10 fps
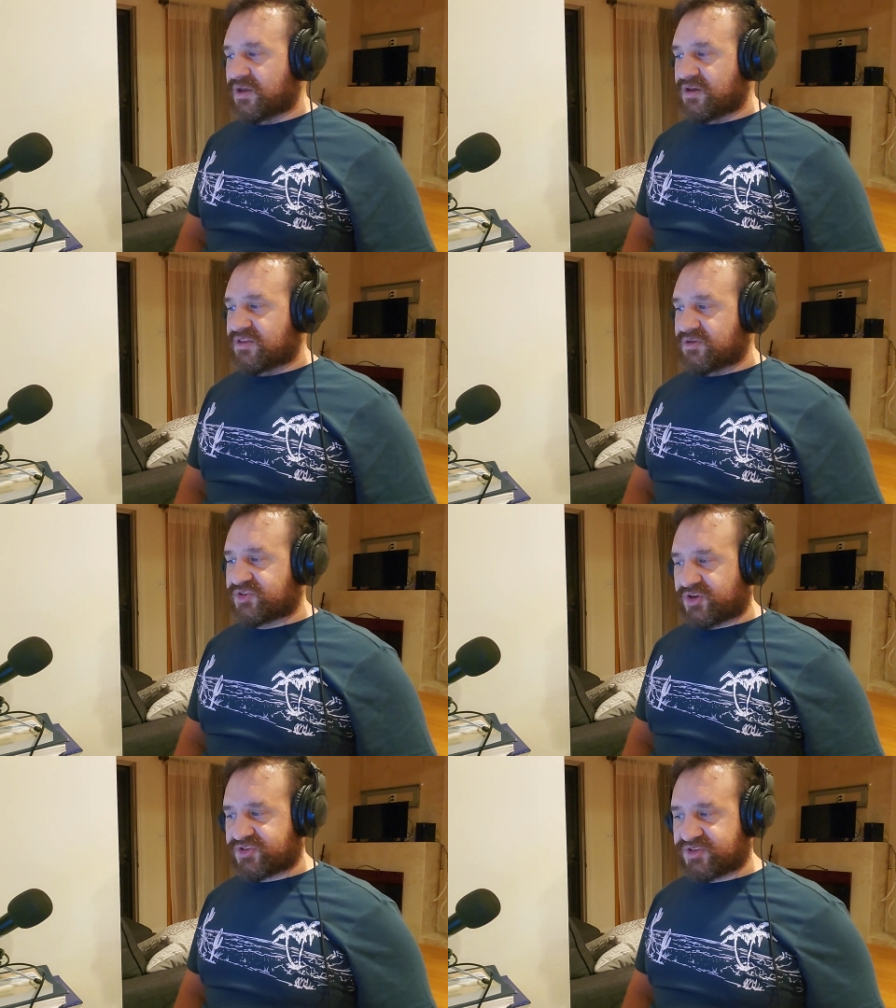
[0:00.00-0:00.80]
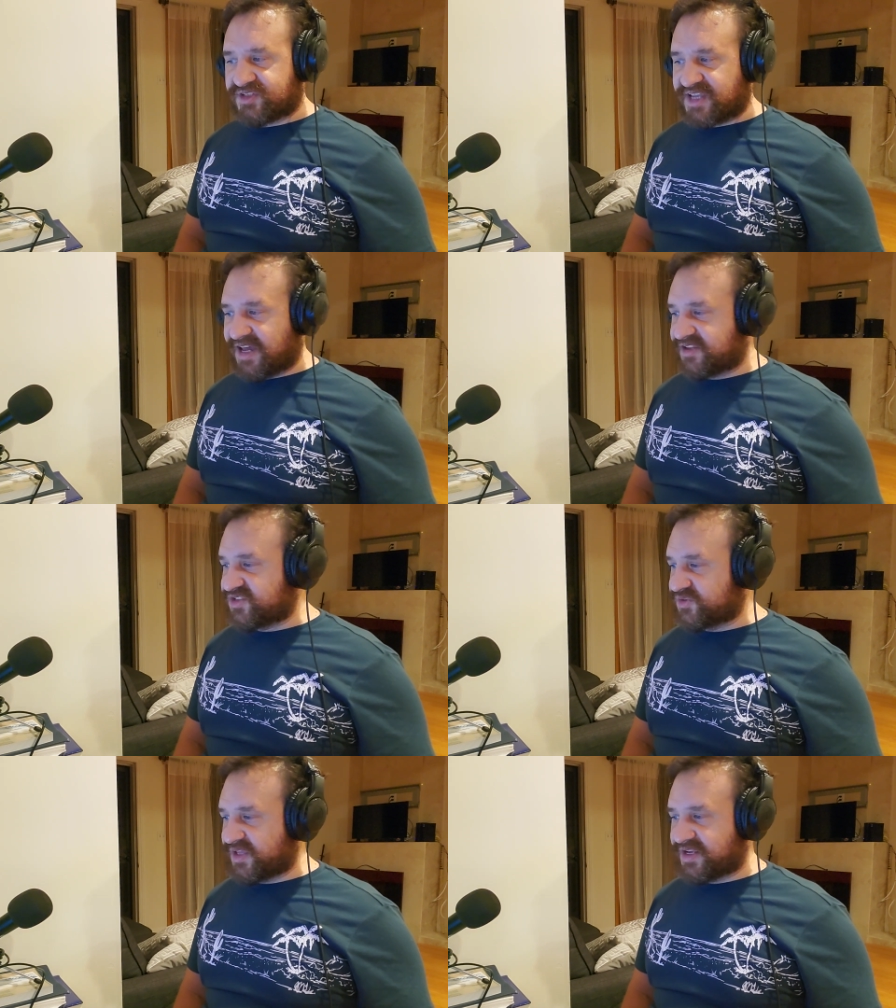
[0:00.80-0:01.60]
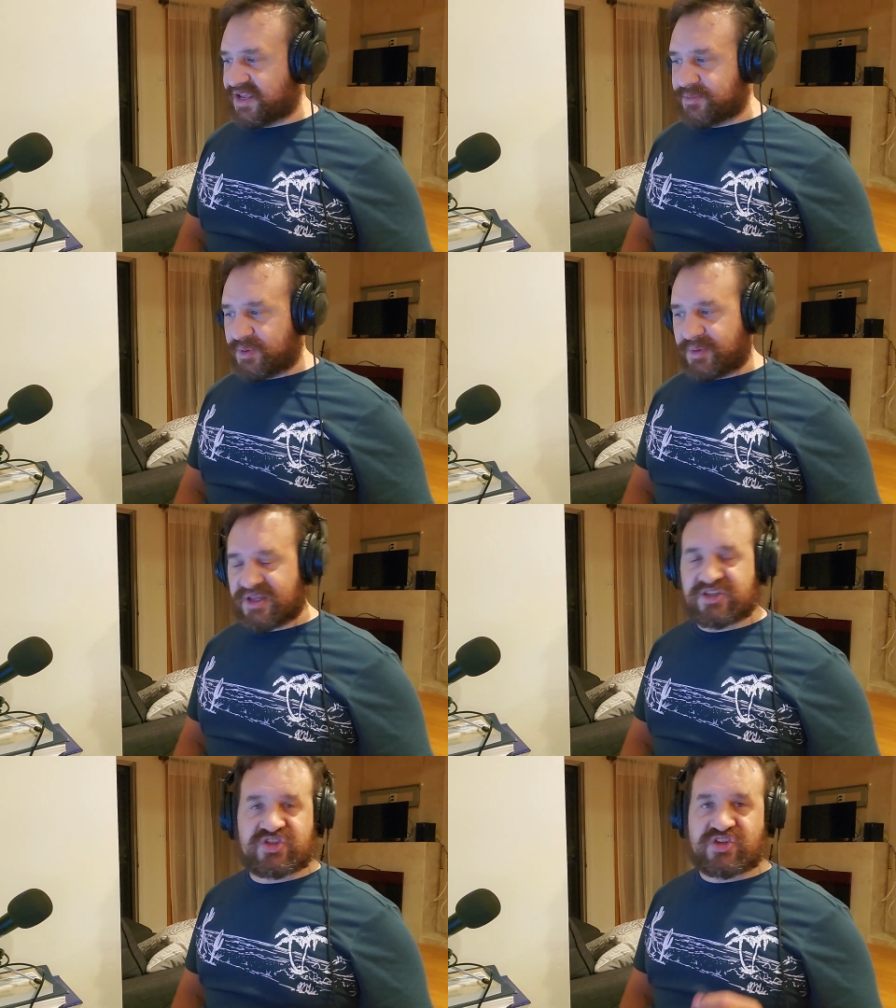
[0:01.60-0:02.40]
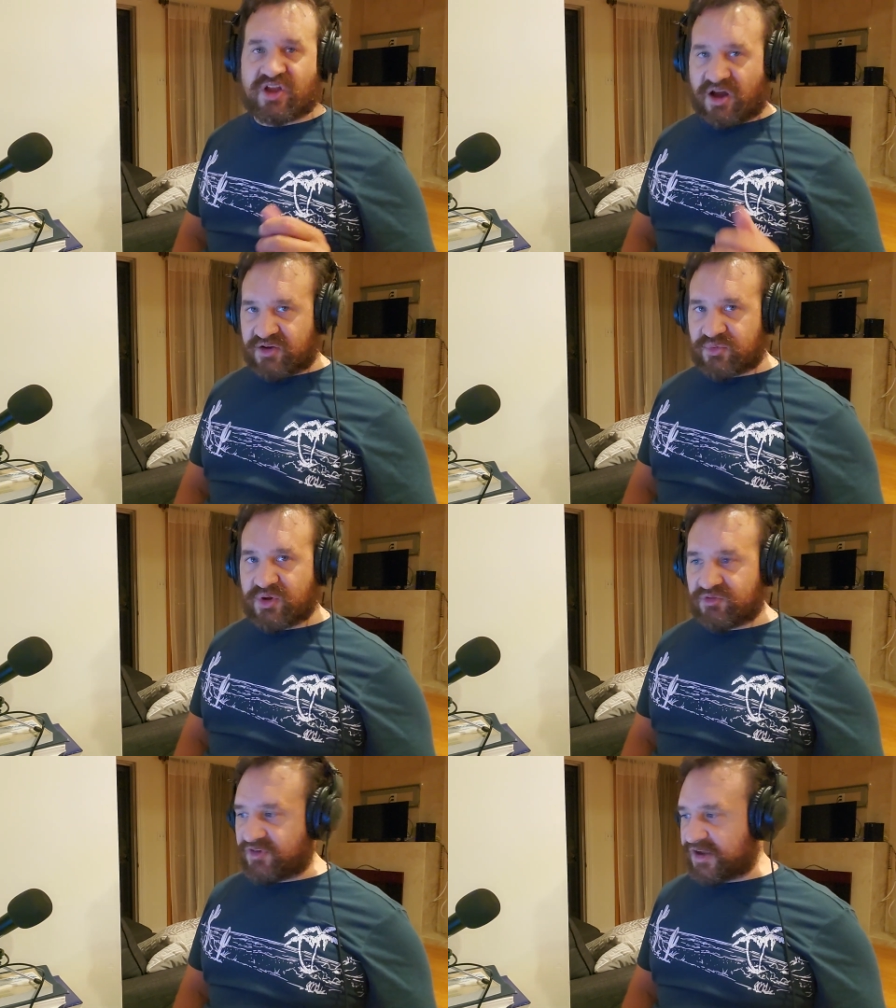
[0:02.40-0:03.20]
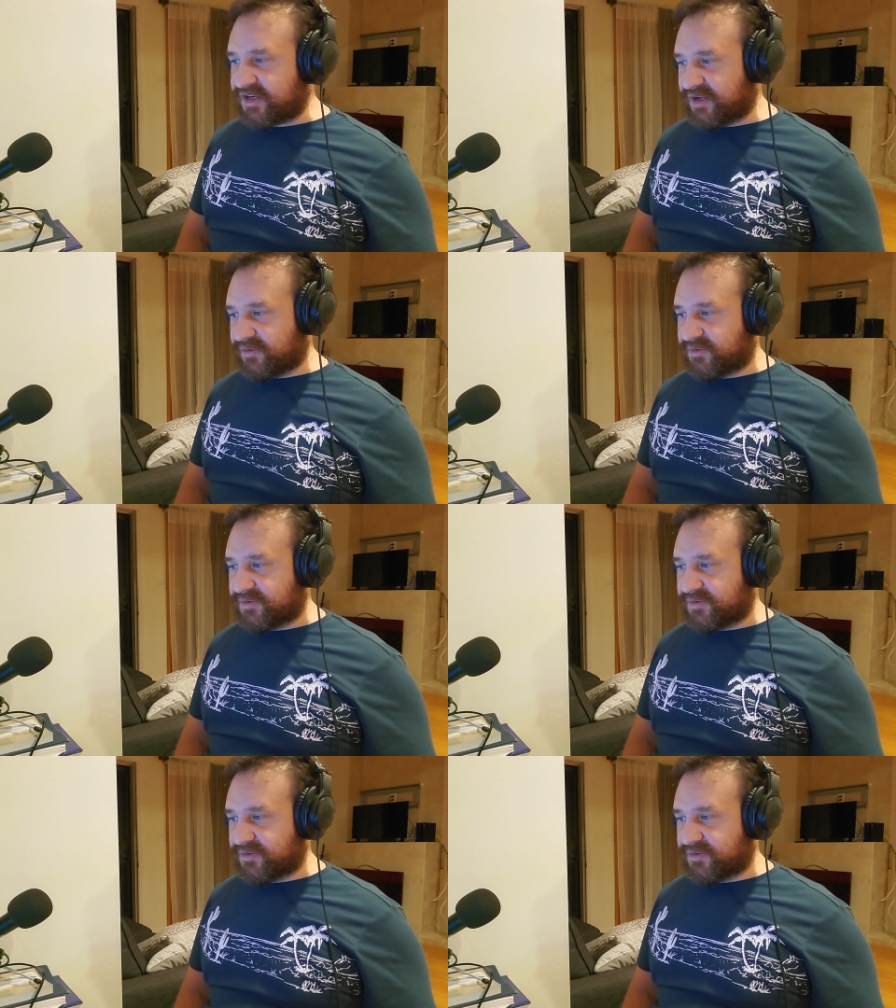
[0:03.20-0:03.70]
There's also this attitude that MMA is not real fighting,